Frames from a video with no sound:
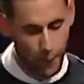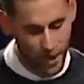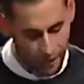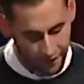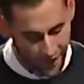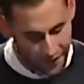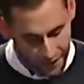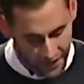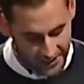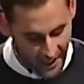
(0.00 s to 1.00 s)
And one of my
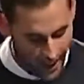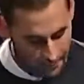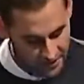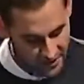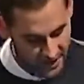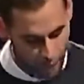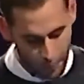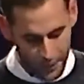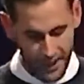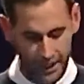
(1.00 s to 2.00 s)
favorite things that happens is
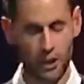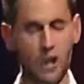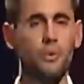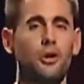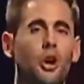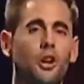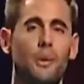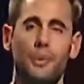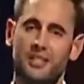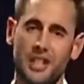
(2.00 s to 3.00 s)
that when we get alone with
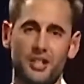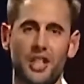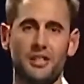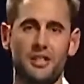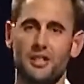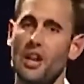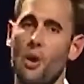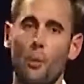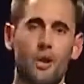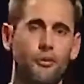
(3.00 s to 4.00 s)
God and we see Jesus,
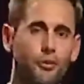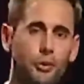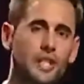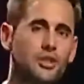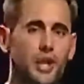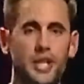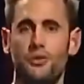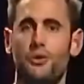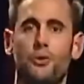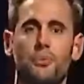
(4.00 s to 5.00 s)
we are fully
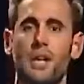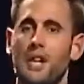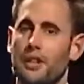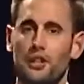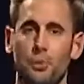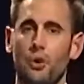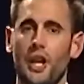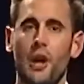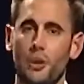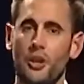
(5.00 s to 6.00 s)
transformed. This
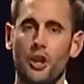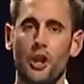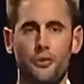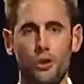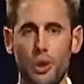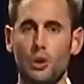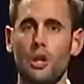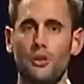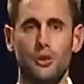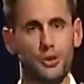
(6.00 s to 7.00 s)
morning, I want you to know, if you are
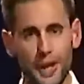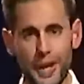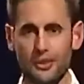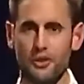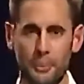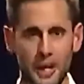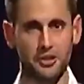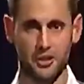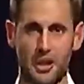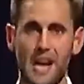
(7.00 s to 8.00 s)
looking for
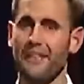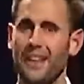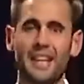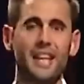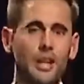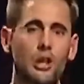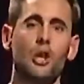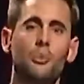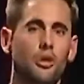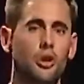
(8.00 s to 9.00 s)
transformation, then get
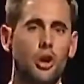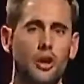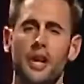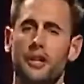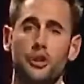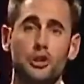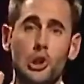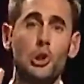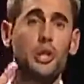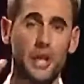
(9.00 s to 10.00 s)
alone with God.
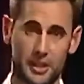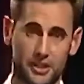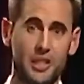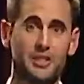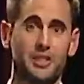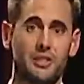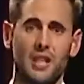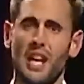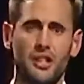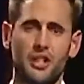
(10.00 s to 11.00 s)
Just look at
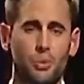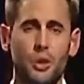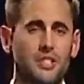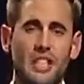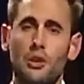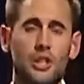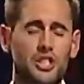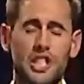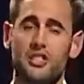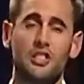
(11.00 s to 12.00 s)
Jesus. Just when I say look
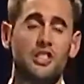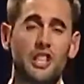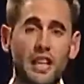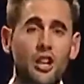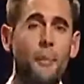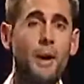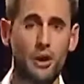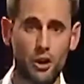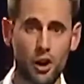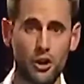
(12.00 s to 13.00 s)
at Jesus, just think
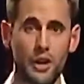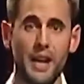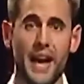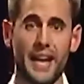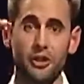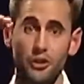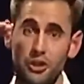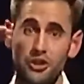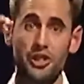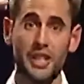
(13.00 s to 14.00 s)
about God. And as
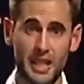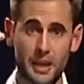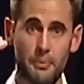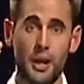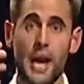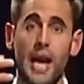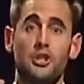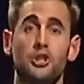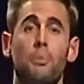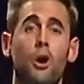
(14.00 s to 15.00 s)
you see him,
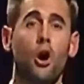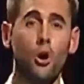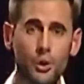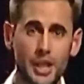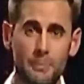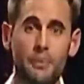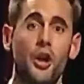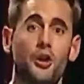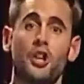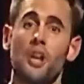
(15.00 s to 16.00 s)
as you behold
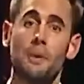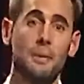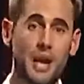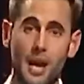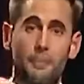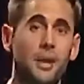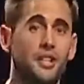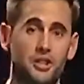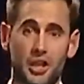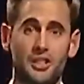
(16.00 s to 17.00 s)
him, you're going to become
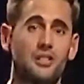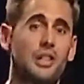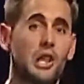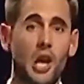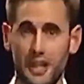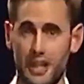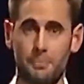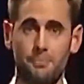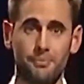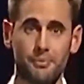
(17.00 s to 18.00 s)
just like
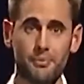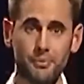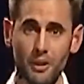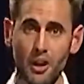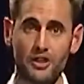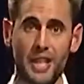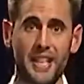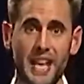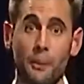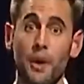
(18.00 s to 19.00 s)
him. I'll
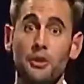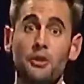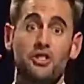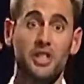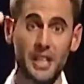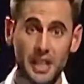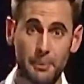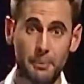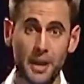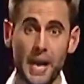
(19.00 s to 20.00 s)
say it again. When you see
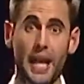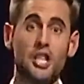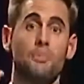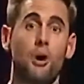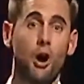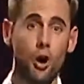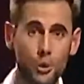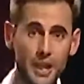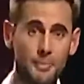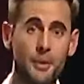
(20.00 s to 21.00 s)
him and you
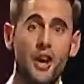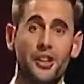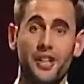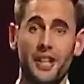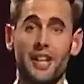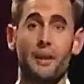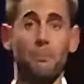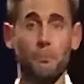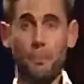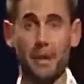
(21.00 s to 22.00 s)
behold him, you're going
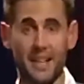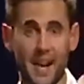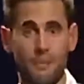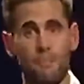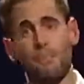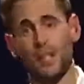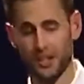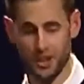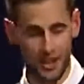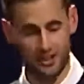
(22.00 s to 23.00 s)
to become
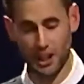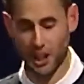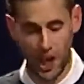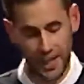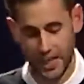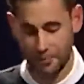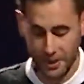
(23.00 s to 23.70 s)
just like